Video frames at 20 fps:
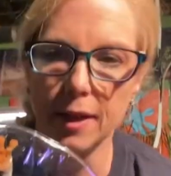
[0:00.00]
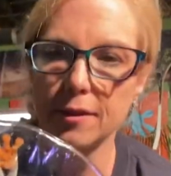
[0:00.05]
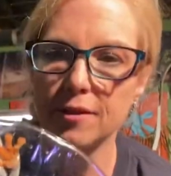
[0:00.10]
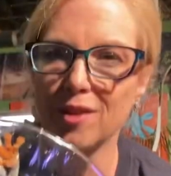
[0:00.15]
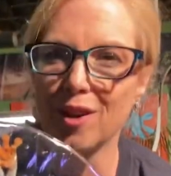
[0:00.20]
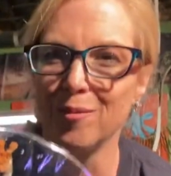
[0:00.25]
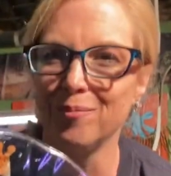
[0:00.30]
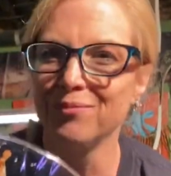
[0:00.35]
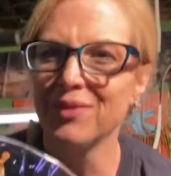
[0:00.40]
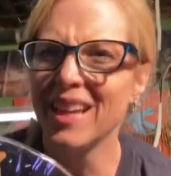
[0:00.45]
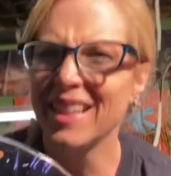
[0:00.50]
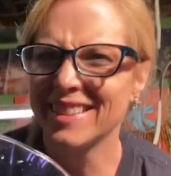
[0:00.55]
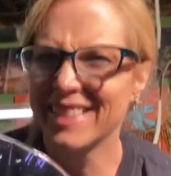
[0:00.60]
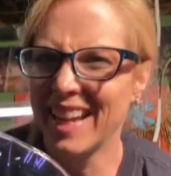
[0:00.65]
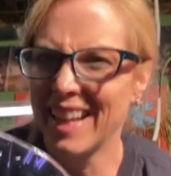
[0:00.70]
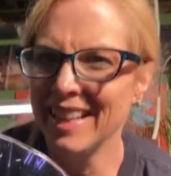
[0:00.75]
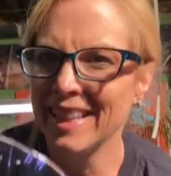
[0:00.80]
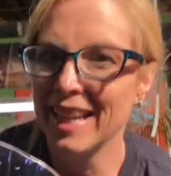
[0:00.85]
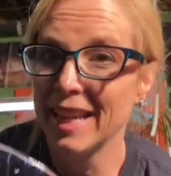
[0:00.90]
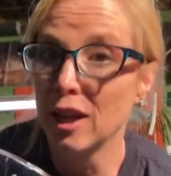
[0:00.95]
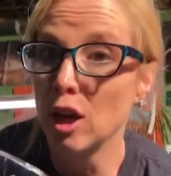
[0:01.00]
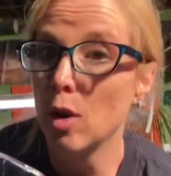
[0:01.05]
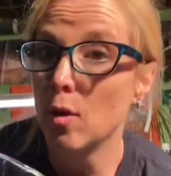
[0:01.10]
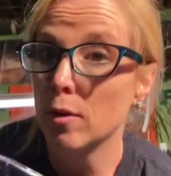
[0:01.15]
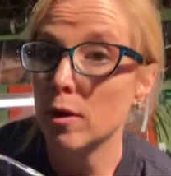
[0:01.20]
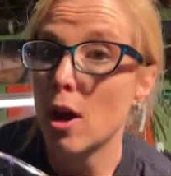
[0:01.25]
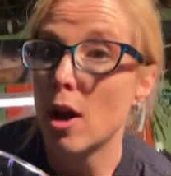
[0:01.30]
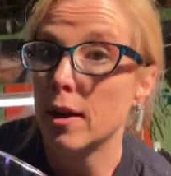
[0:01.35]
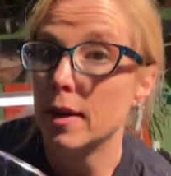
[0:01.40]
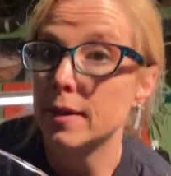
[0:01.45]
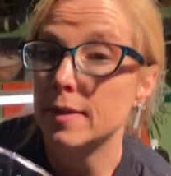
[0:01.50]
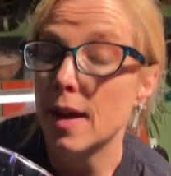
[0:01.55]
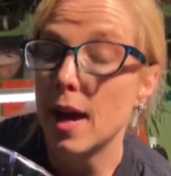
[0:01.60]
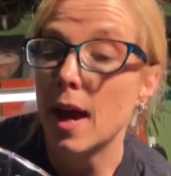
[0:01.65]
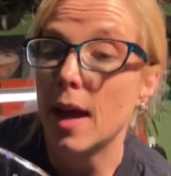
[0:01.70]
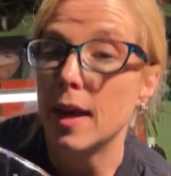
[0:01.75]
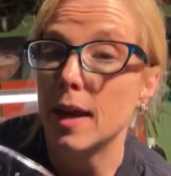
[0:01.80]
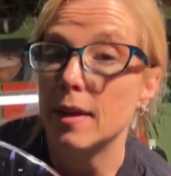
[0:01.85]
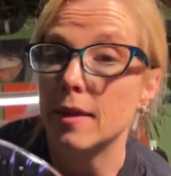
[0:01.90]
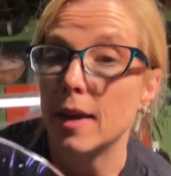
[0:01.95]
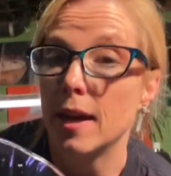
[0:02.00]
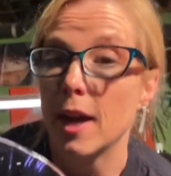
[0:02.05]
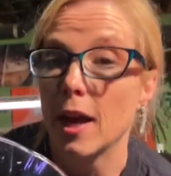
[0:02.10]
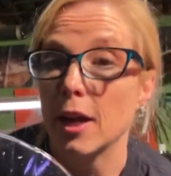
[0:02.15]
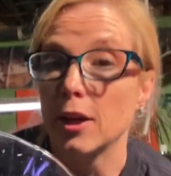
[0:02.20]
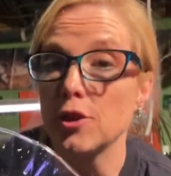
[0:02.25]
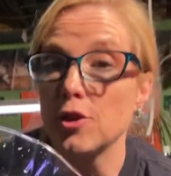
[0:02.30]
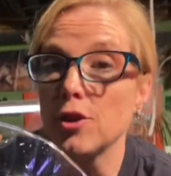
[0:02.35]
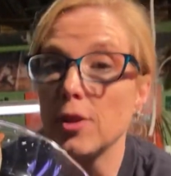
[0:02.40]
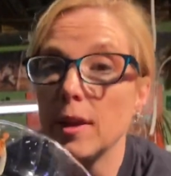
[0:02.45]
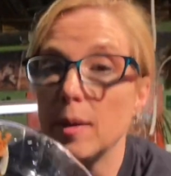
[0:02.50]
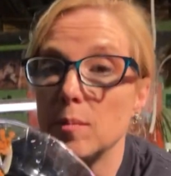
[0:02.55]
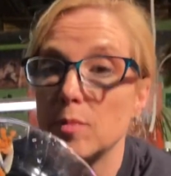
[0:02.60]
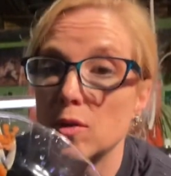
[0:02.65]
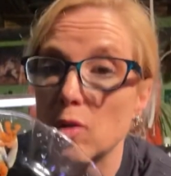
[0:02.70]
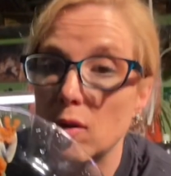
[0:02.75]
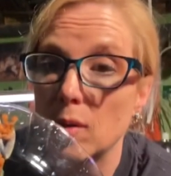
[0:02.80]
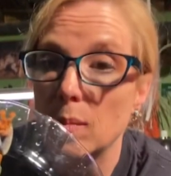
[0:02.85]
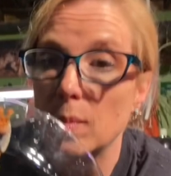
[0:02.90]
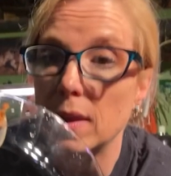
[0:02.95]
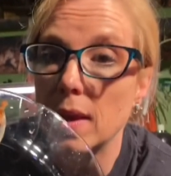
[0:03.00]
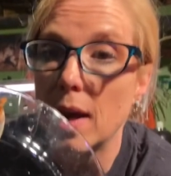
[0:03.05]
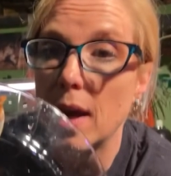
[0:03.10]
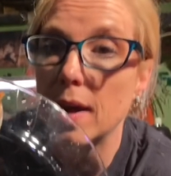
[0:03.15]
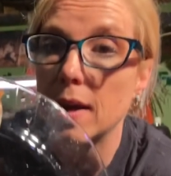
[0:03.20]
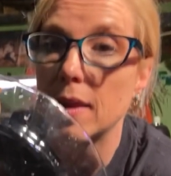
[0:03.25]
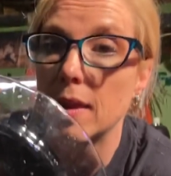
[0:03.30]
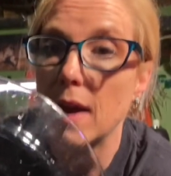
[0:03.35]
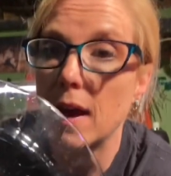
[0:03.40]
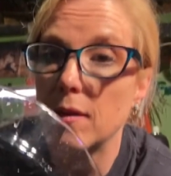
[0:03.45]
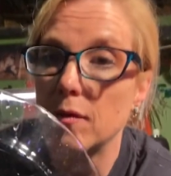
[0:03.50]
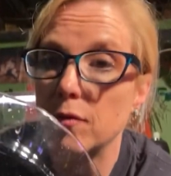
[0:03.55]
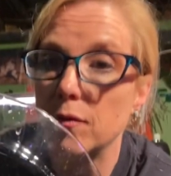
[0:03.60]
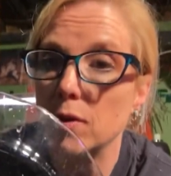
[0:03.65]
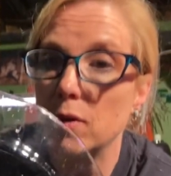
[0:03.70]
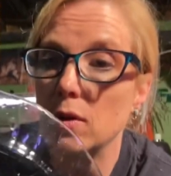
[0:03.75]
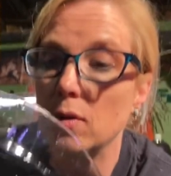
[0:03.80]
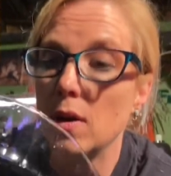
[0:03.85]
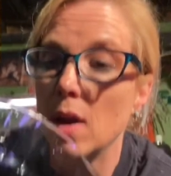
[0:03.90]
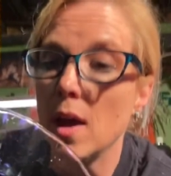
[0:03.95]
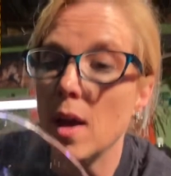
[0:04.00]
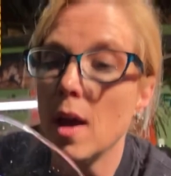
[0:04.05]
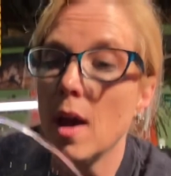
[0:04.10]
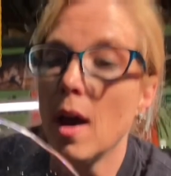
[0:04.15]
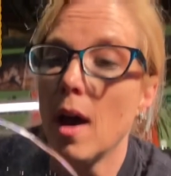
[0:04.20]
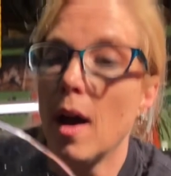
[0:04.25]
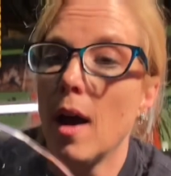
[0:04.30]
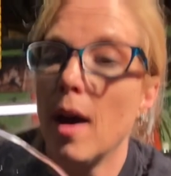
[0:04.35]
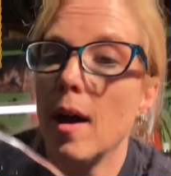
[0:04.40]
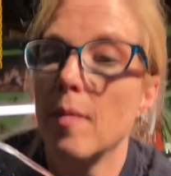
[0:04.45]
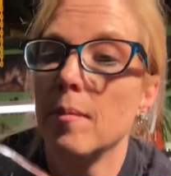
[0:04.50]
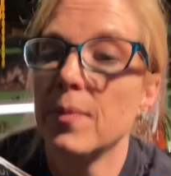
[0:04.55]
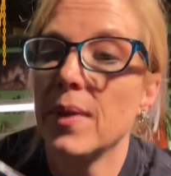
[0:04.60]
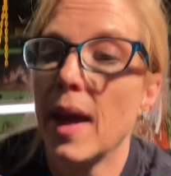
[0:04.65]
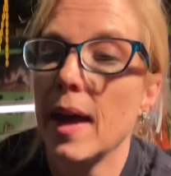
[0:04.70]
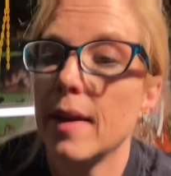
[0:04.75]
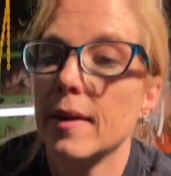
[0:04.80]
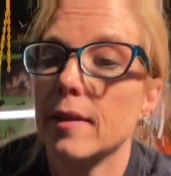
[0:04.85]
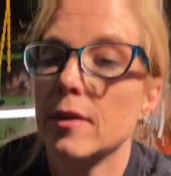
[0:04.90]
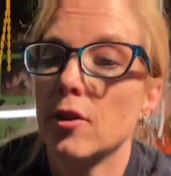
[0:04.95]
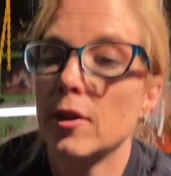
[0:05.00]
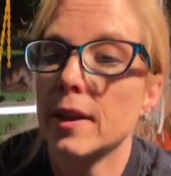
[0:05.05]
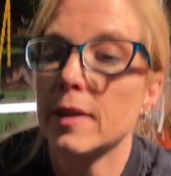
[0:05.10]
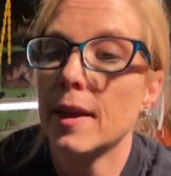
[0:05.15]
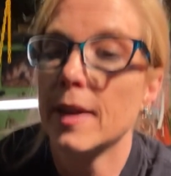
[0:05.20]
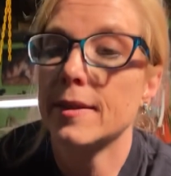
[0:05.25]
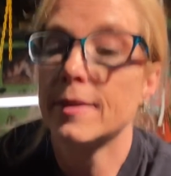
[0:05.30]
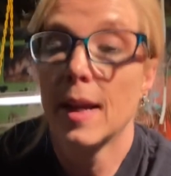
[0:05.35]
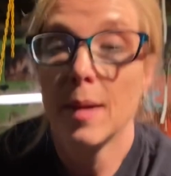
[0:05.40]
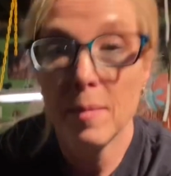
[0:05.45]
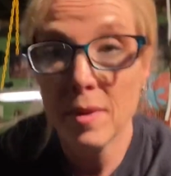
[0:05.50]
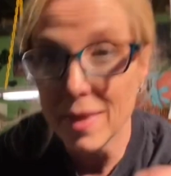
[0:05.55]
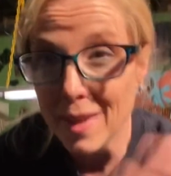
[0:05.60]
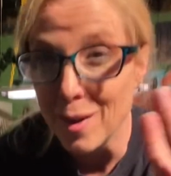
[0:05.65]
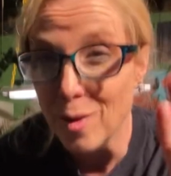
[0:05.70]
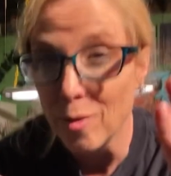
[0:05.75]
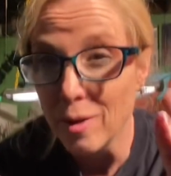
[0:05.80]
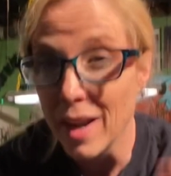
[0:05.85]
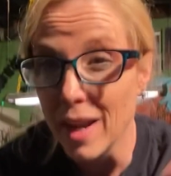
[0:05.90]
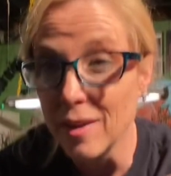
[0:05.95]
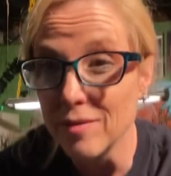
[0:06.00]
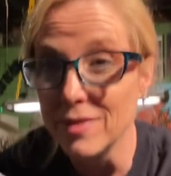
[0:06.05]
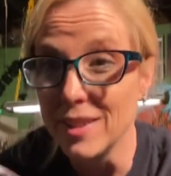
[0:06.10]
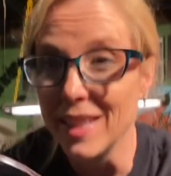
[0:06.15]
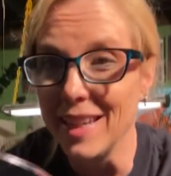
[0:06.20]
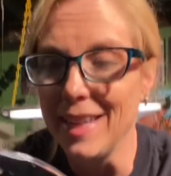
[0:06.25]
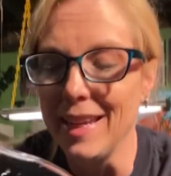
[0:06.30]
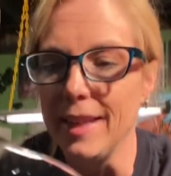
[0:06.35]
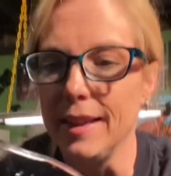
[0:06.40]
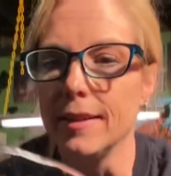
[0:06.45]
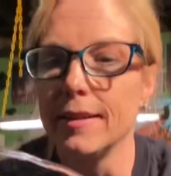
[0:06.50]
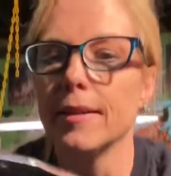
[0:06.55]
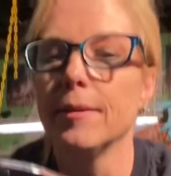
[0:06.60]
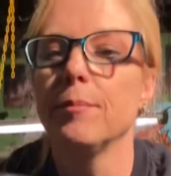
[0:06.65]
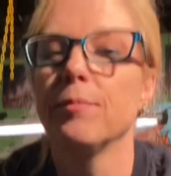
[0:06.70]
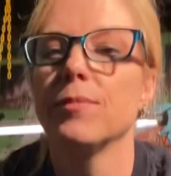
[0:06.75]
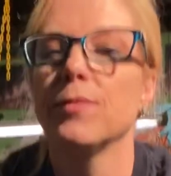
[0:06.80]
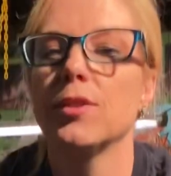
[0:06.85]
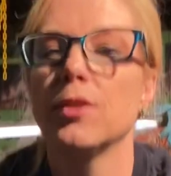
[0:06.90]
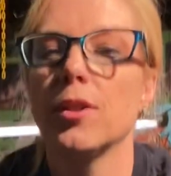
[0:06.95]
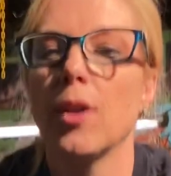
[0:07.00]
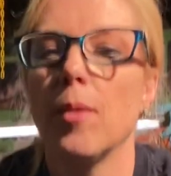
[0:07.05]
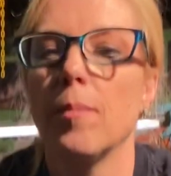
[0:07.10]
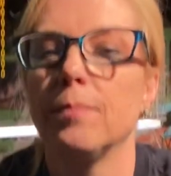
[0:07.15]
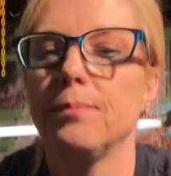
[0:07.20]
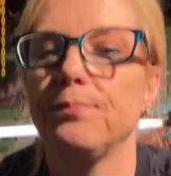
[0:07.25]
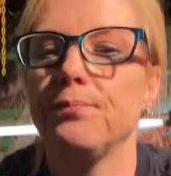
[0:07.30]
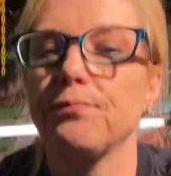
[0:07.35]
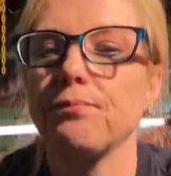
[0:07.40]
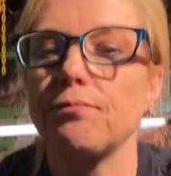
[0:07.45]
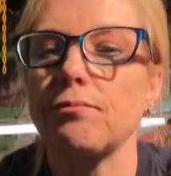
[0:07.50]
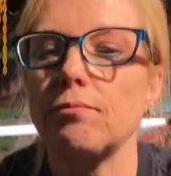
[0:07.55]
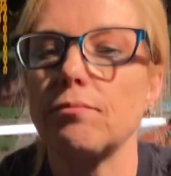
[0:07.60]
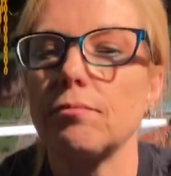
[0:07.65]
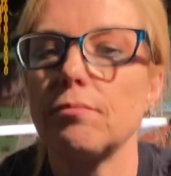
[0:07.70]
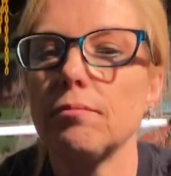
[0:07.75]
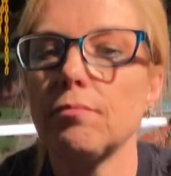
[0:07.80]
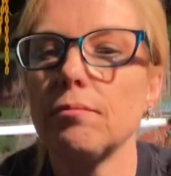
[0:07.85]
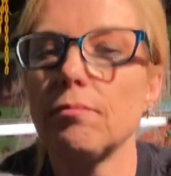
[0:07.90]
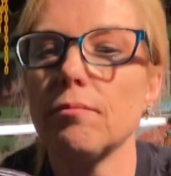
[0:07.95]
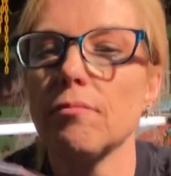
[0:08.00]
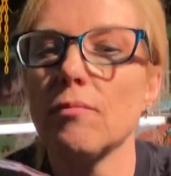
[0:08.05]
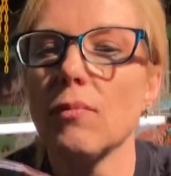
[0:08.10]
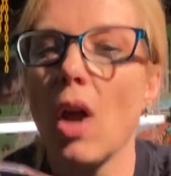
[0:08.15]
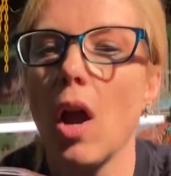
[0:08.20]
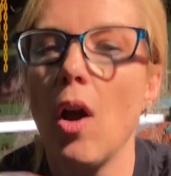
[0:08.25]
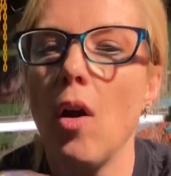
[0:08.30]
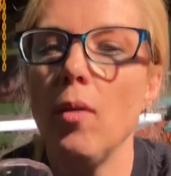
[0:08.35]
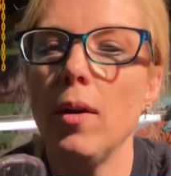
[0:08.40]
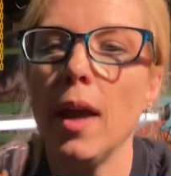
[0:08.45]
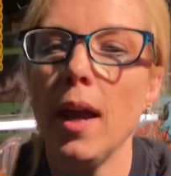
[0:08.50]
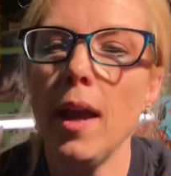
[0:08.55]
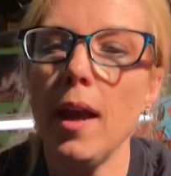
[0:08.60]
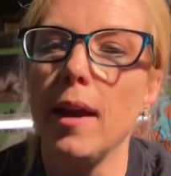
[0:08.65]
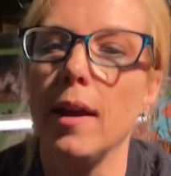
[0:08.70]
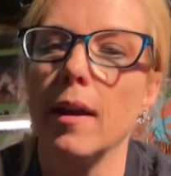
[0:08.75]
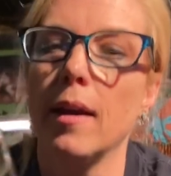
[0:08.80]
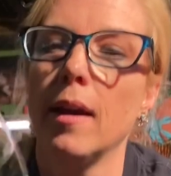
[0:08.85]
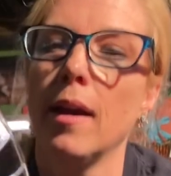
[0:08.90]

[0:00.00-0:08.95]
So it's kind of like going on a diet. They actually absorb a lot of that food um, that during that time and they don't have to eat. So, okay.